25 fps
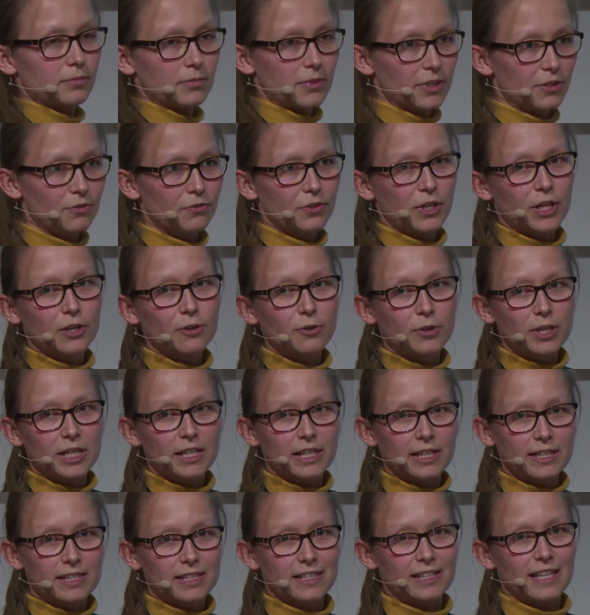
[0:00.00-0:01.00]
in
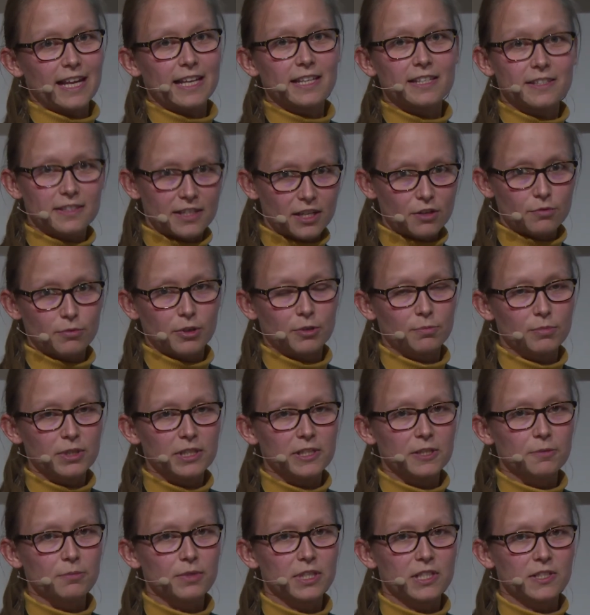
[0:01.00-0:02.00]
theory, it's less than one
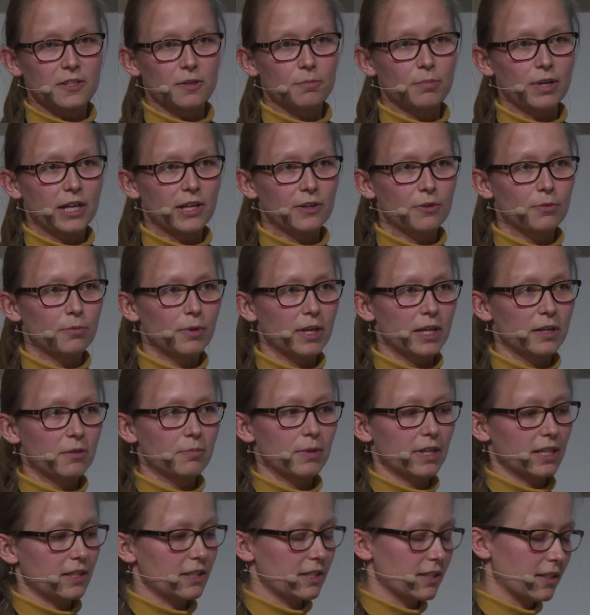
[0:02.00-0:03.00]
millimeter, by the way,
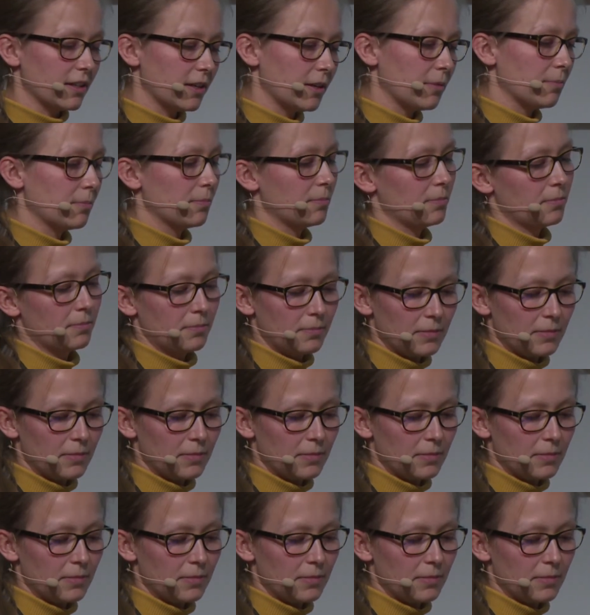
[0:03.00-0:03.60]
but um,